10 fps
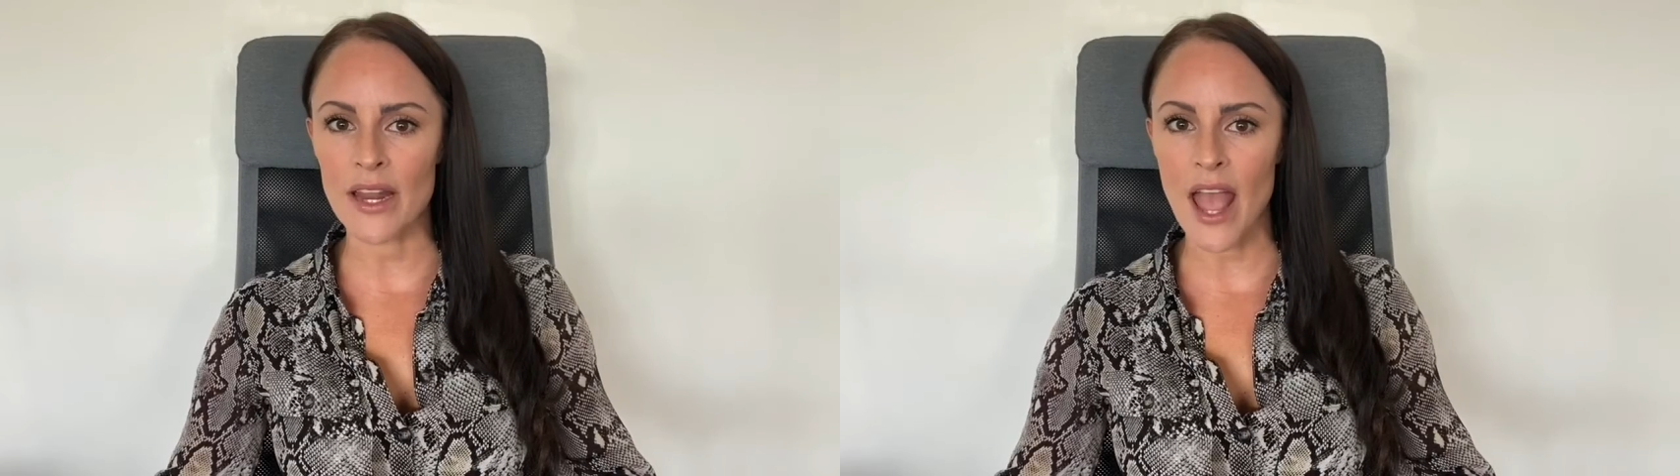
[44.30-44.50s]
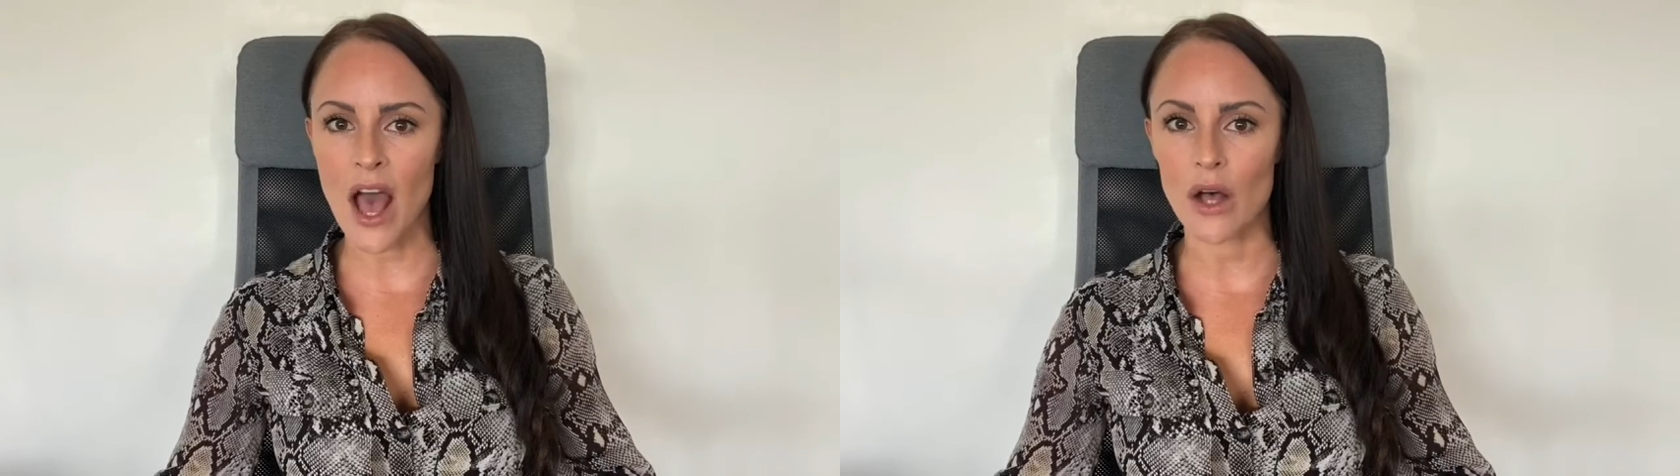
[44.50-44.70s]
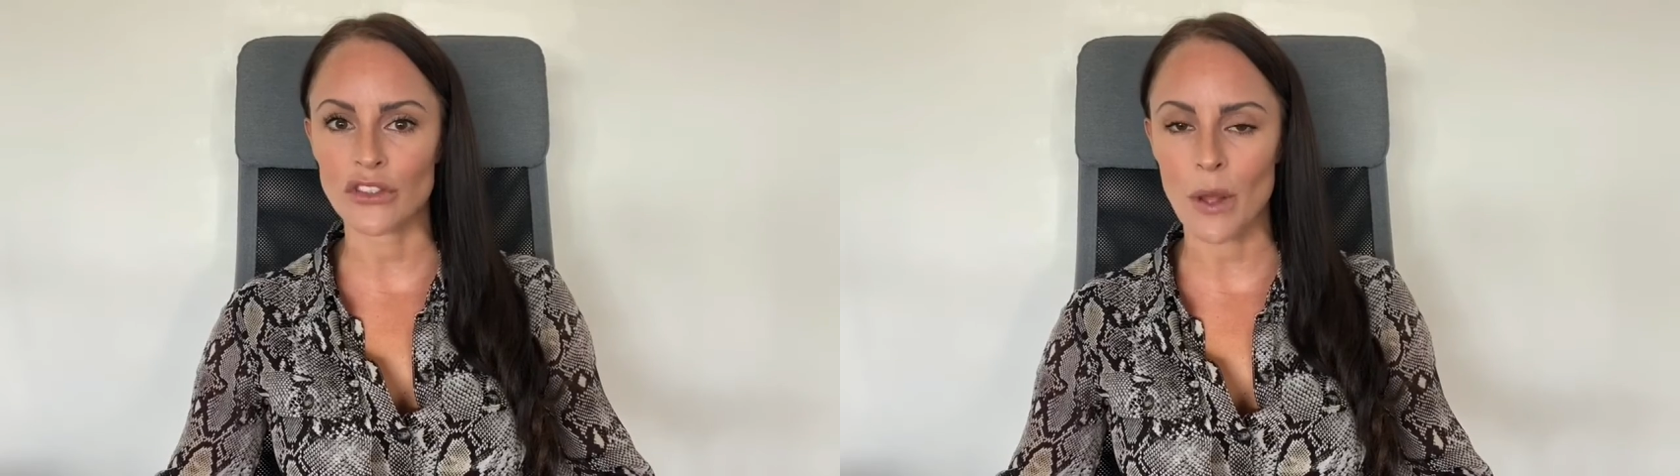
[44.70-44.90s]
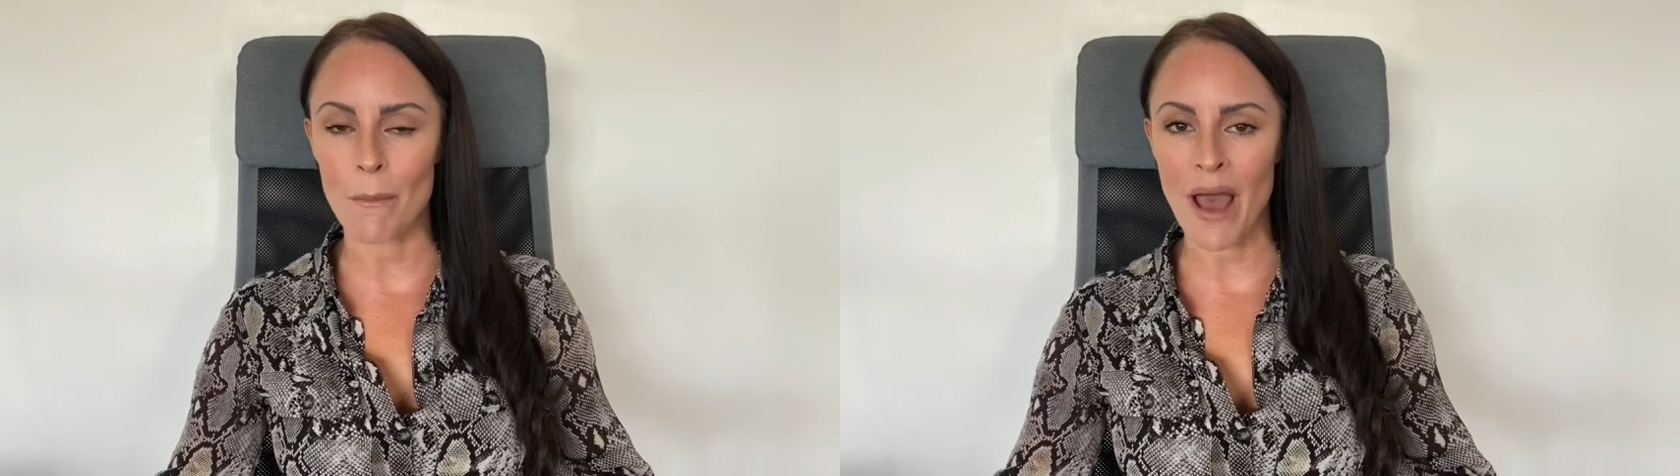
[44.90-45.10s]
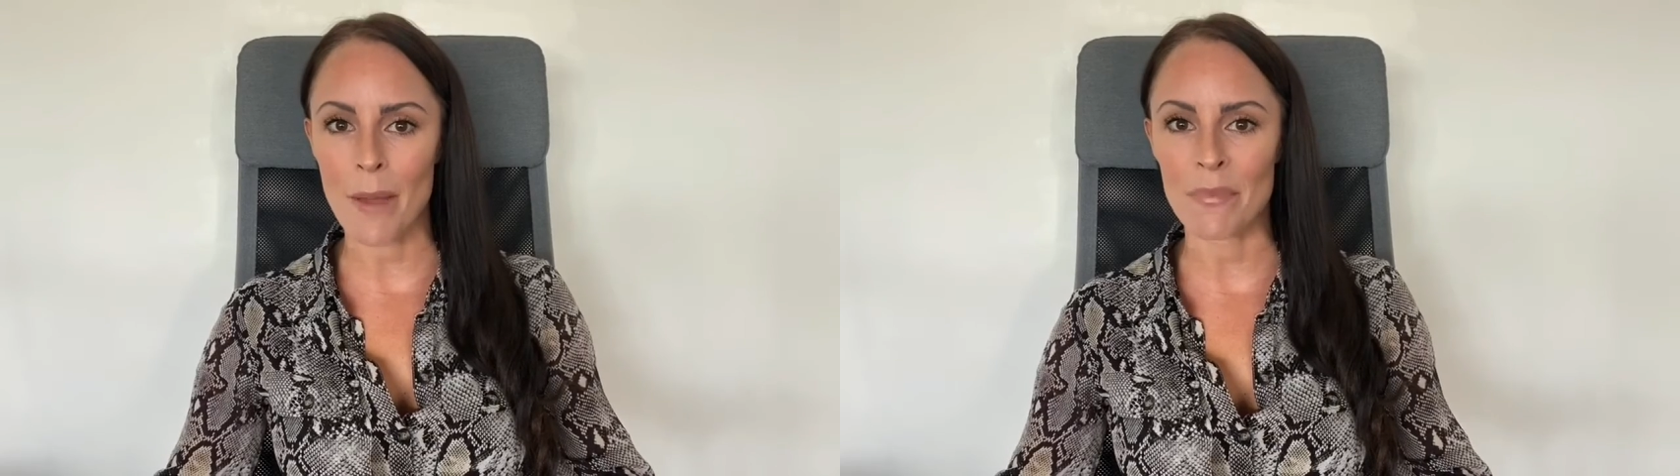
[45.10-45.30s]
else
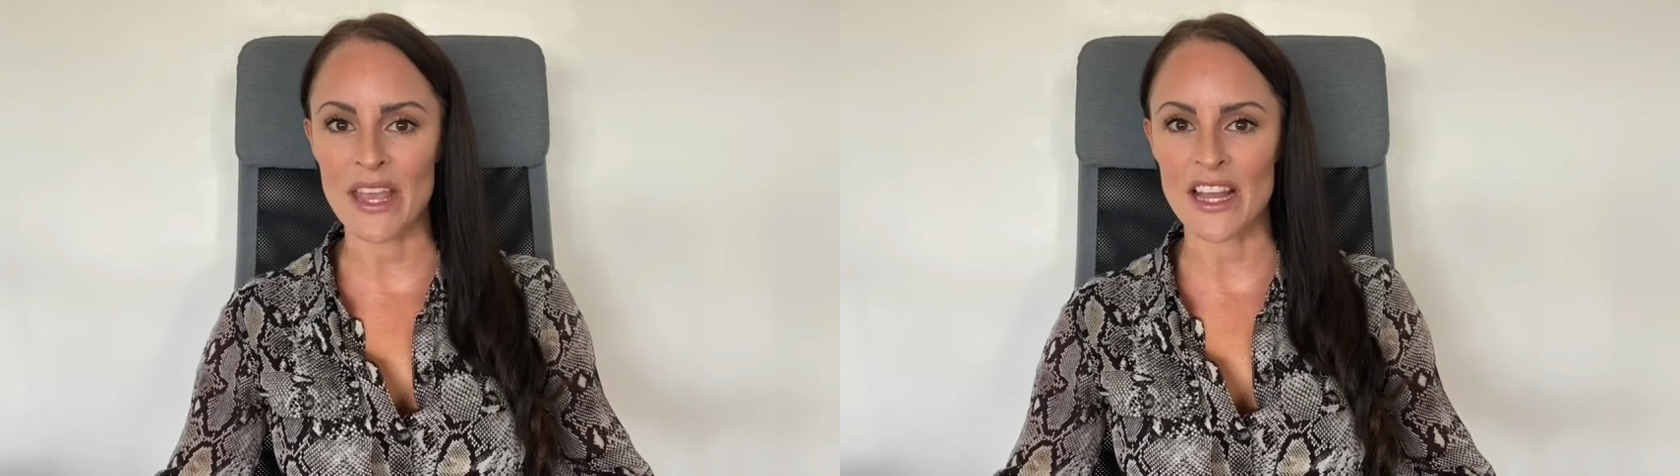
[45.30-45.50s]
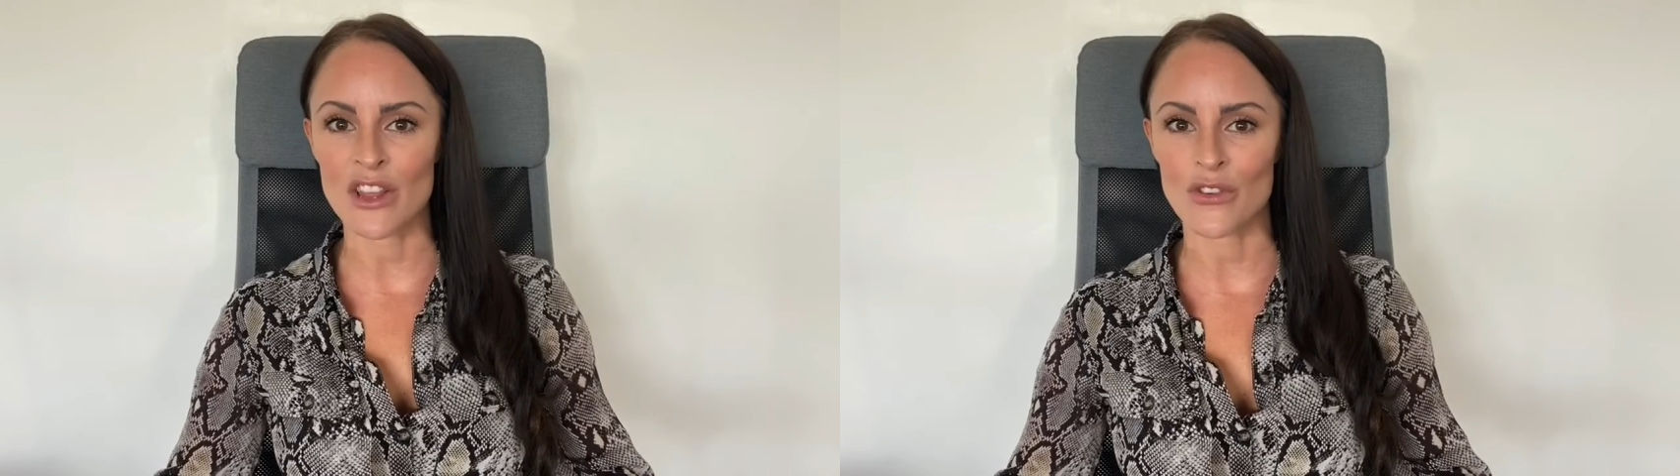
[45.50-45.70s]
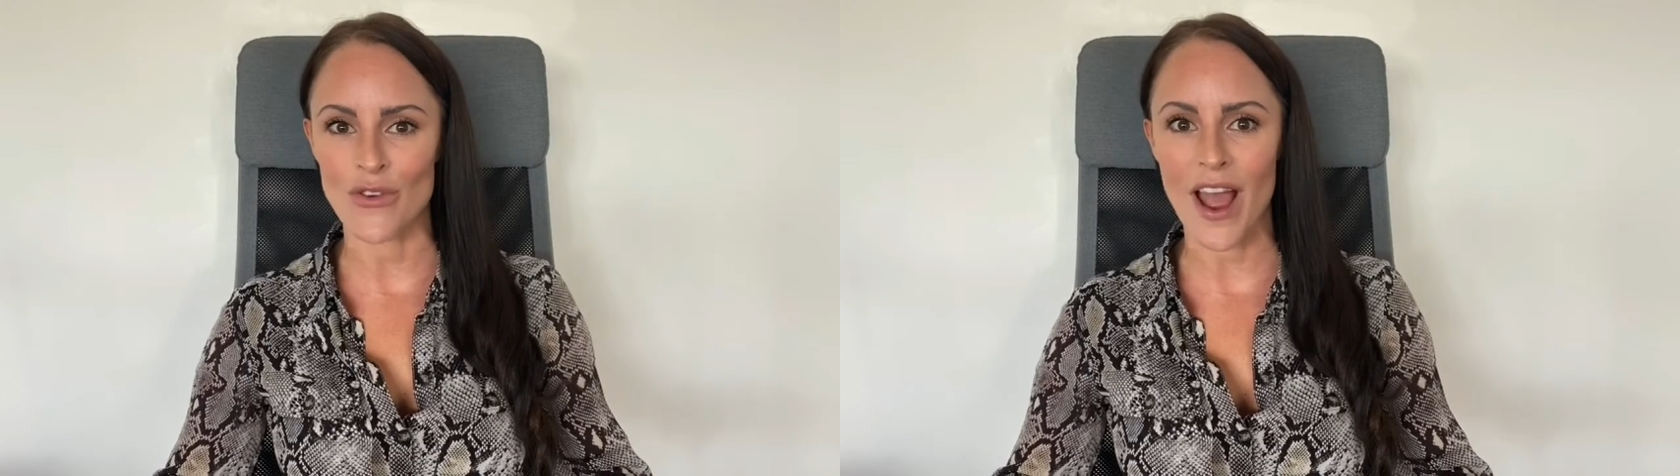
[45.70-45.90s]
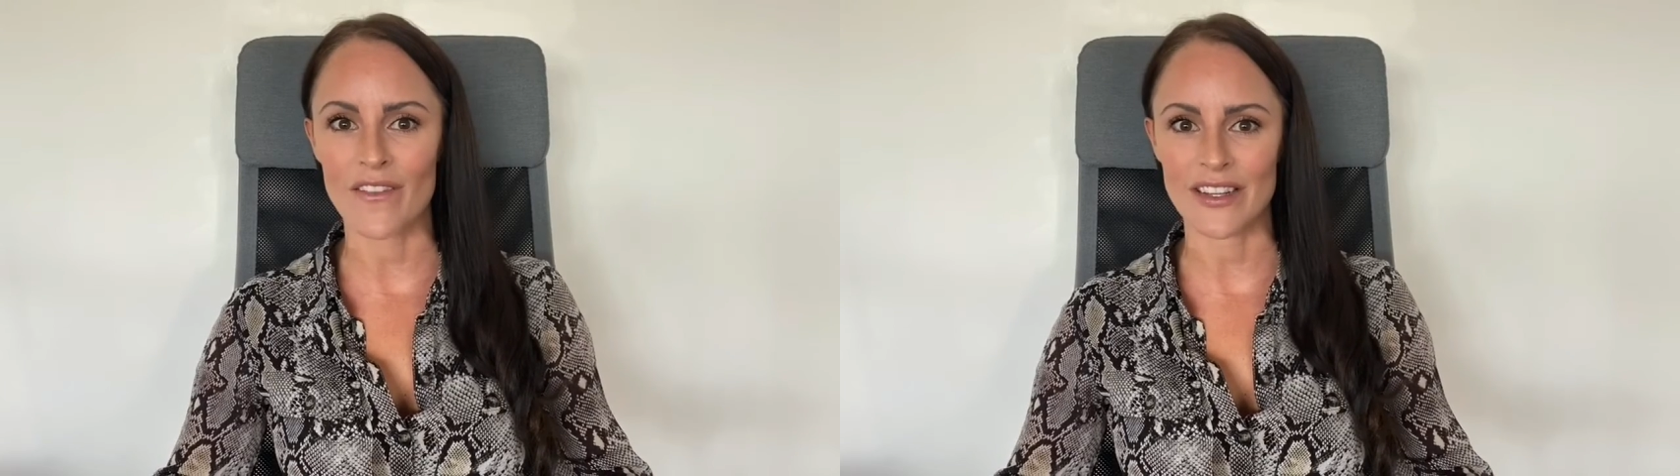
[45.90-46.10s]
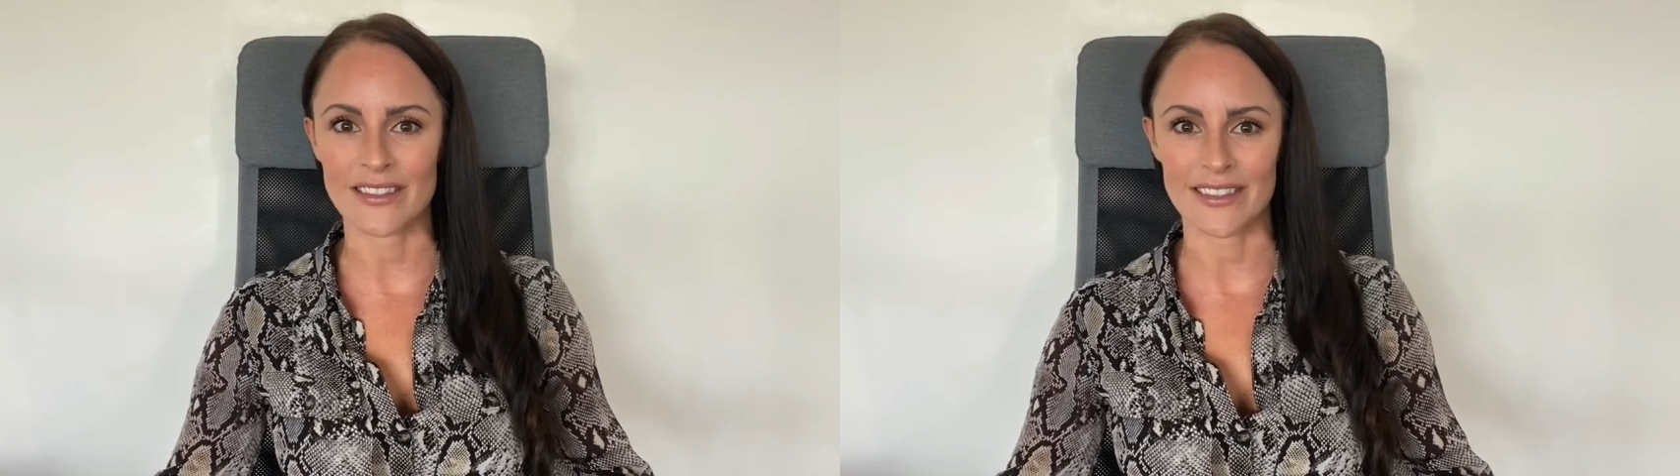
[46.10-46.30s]
might be in the
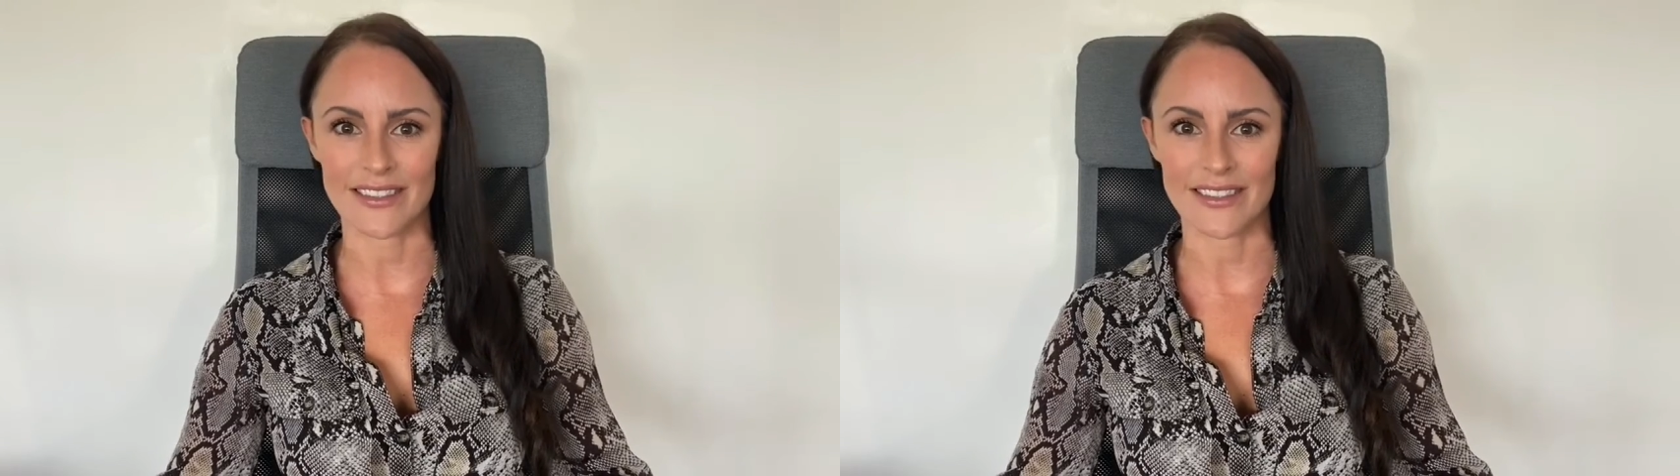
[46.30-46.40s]
driving seat.